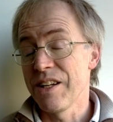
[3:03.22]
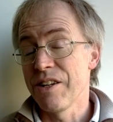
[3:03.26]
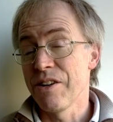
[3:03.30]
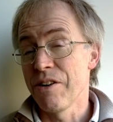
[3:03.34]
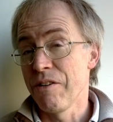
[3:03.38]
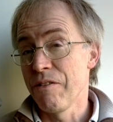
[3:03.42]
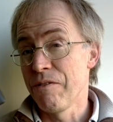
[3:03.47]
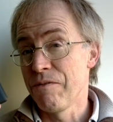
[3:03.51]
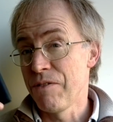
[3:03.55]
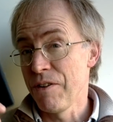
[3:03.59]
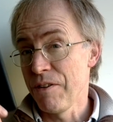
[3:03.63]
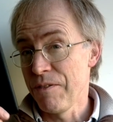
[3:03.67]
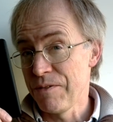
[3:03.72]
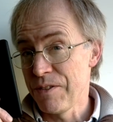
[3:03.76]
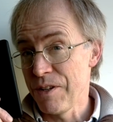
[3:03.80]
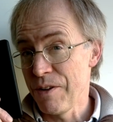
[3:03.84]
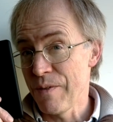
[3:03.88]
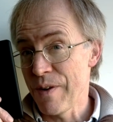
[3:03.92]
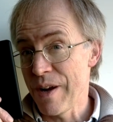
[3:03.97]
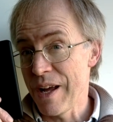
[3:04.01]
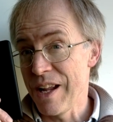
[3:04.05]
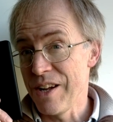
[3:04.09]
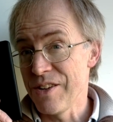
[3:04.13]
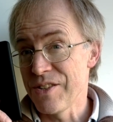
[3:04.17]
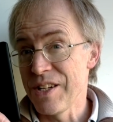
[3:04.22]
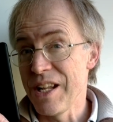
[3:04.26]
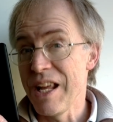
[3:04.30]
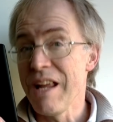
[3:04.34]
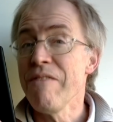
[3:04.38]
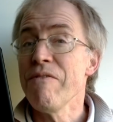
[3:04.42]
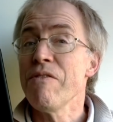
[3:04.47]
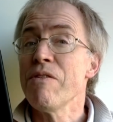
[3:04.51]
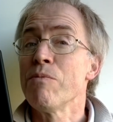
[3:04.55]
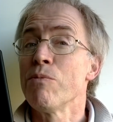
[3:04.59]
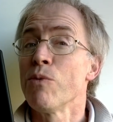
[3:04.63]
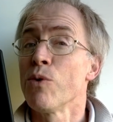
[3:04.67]
950 range, and
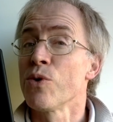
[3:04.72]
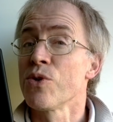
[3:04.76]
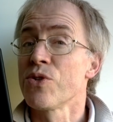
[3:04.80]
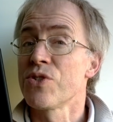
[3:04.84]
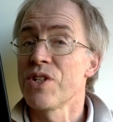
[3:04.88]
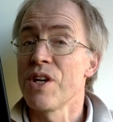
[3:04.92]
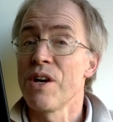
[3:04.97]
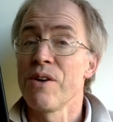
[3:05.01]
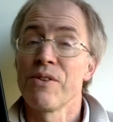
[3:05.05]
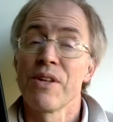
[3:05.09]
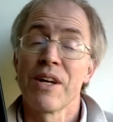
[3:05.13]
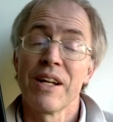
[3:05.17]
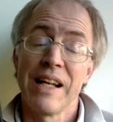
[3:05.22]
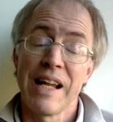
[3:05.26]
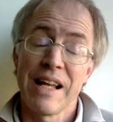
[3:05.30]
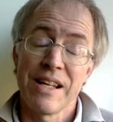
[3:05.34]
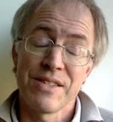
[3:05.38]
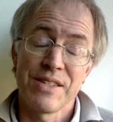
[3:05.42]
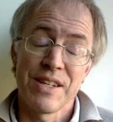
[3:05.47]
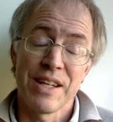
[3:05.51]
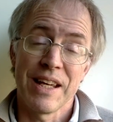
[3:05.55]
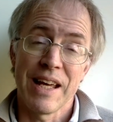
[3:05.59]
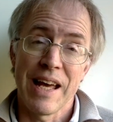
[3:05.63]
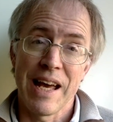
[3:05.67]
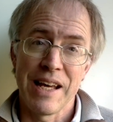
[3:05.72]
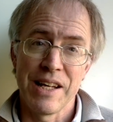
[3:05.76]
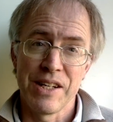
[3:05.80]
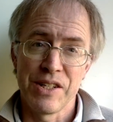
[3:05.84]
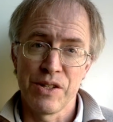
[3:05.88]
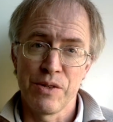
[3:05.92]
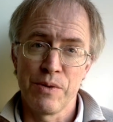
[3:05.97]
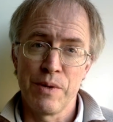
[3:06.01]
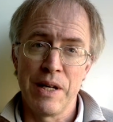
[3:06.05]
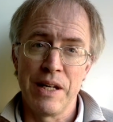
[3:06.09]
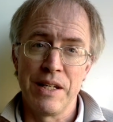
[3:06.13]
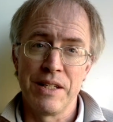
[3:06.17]
even more so the classic
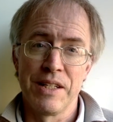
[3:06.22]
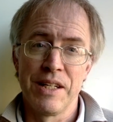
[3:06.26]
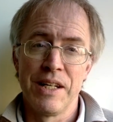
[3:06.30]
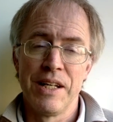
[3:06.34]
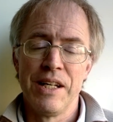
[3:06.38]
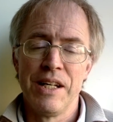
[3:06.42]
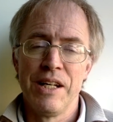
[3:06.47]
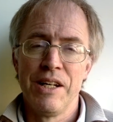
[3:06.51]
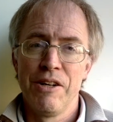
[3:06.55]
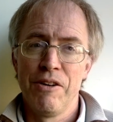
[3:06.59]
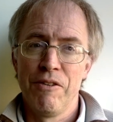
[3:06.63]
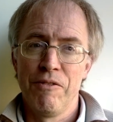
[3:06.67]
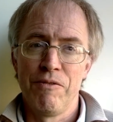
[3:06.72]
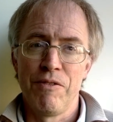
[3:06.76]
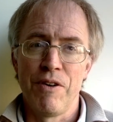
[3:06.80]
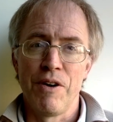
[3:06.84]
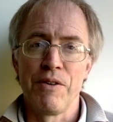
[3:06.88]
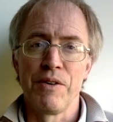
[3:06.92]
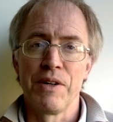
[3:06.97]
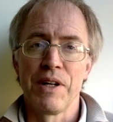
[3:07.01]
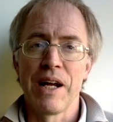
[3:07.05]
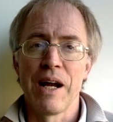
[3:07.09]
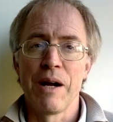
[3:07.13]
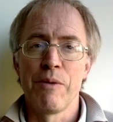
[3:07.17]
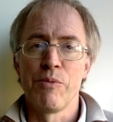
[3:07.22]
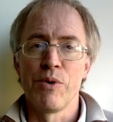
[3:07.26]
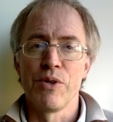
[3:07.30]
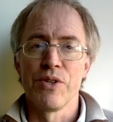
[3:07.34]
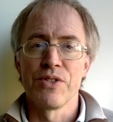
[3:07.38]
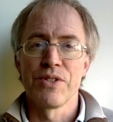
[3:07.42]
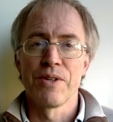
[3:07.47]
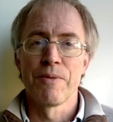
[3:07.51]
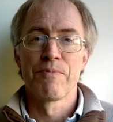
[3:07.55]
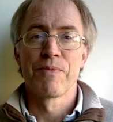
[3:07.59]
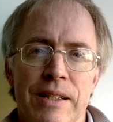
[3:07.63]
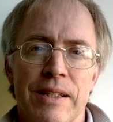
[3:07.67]
808 phone
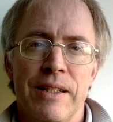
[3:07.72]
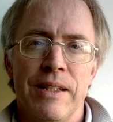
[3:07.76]
cameras?